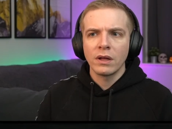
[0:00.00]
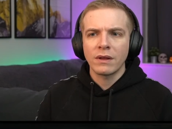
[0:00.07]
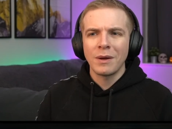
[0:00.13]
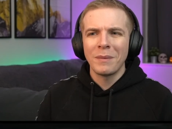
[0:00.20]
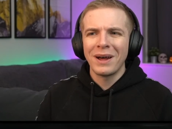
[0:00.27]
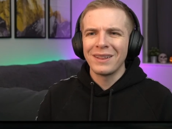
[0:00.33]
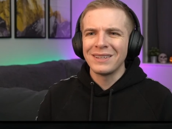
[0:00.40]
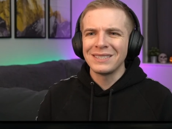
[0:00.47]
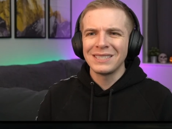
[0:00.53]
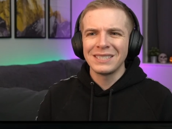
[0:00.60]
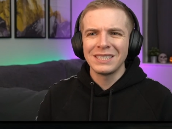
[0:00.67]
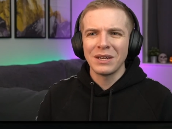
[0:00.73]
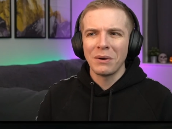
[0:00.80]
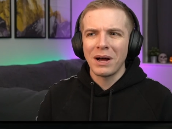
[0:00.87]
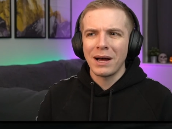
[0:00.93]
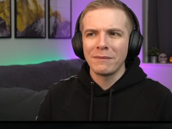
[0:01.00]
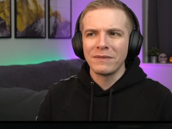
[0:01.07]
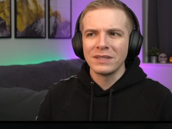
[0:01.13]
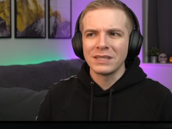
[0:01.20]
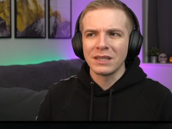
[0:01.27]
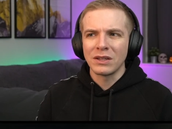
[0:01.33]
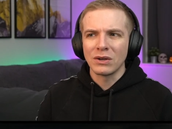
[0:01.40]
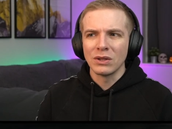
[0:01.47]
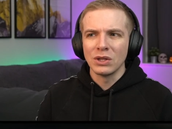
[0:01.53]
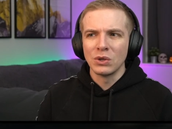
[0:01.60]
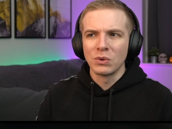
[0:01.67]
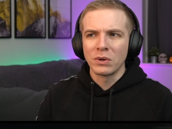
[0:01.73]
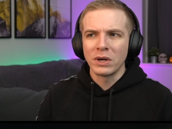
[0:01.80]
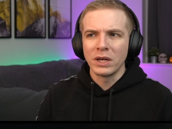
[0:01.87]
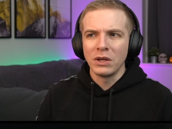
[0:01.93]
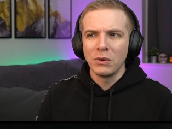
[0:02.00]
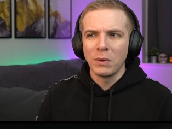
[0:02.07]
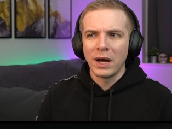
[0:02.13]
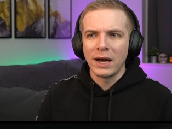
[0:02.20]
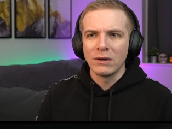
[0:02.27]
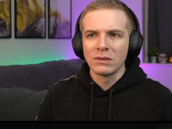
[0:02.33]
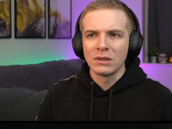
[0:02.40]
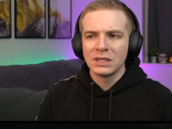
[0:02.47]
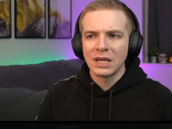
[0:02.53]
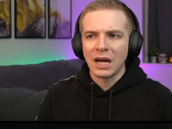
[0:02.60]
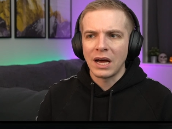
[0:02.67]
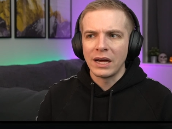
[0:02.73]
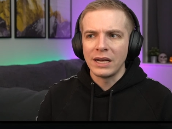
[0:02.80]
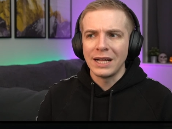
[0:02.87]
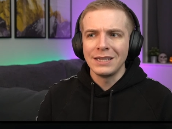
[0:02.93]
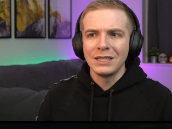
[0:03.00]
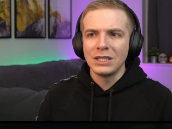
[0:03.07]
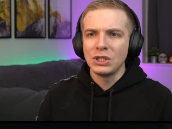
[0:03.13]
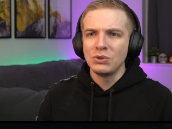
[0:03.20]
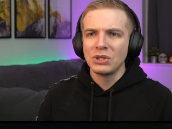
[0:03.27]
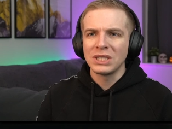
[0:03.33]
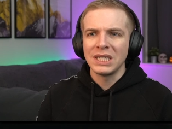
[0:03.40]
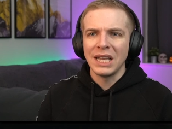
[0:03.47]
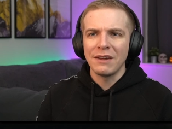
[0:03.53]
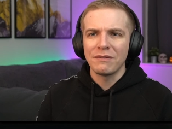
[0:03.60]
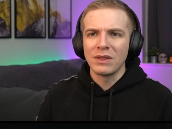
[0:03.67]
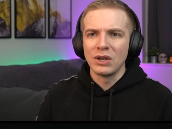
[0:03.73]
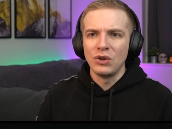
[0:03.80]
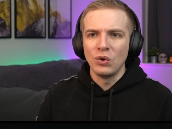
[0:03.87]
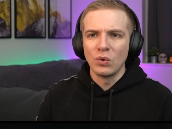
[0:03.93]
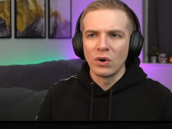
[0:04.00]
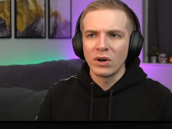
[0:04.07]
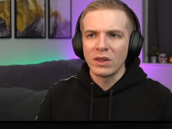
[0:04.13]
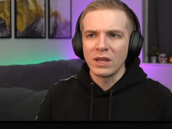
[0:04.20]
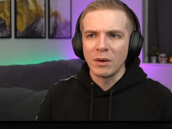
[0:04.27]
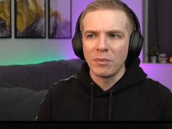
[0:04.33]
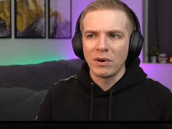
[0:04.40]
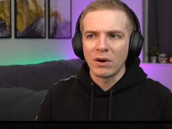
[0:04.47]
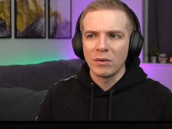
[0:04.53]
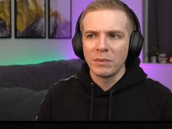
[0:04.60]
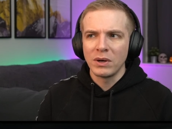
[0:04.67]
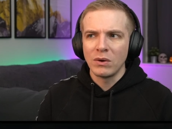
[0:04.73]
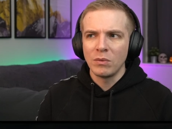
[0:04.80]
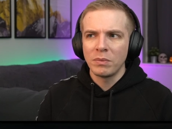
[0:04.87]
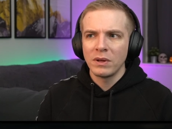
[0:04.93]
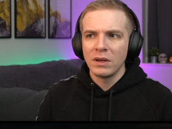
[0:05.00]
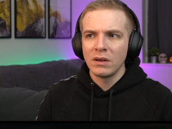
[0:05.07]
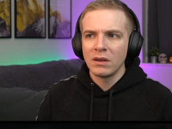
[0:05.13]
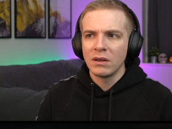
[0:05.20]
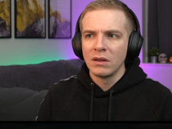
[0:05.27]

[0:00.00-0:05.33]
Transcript: Come on, this is so obvious that they're luring you outside. And then you just left the door to the apartment open.